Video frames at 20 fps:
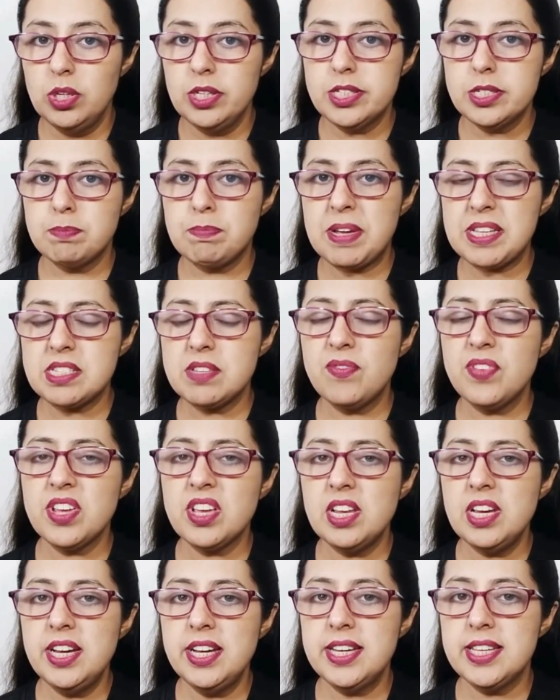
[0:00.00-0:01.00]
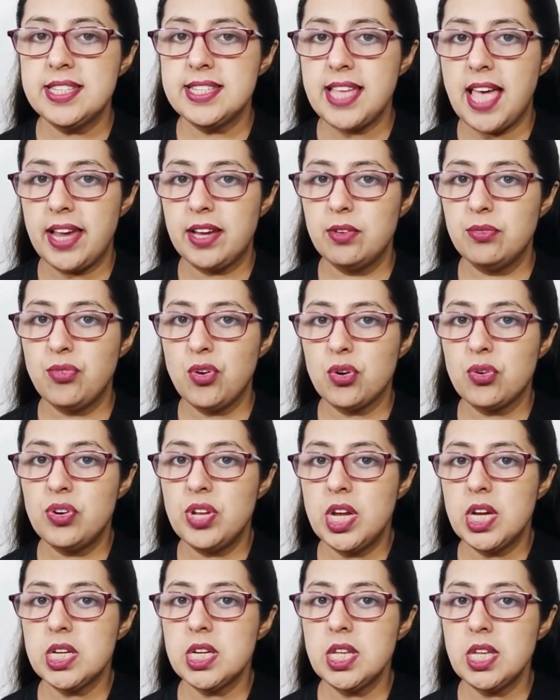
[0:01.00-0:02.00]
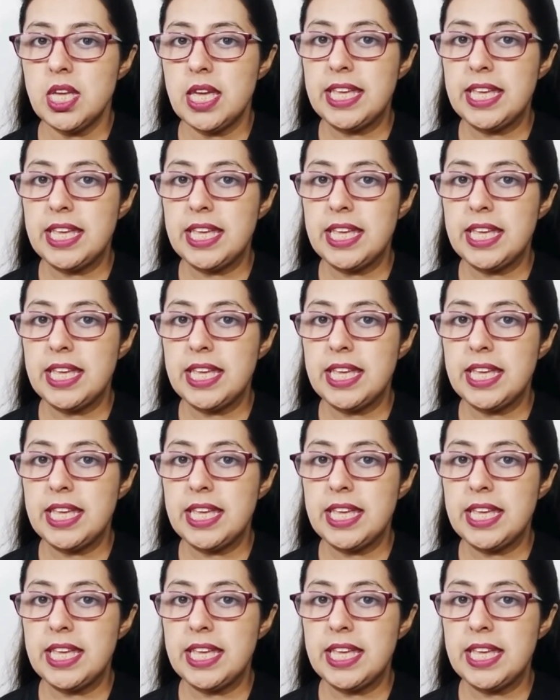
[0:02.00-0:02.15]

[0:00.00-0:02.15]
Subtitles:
specifically designed for creating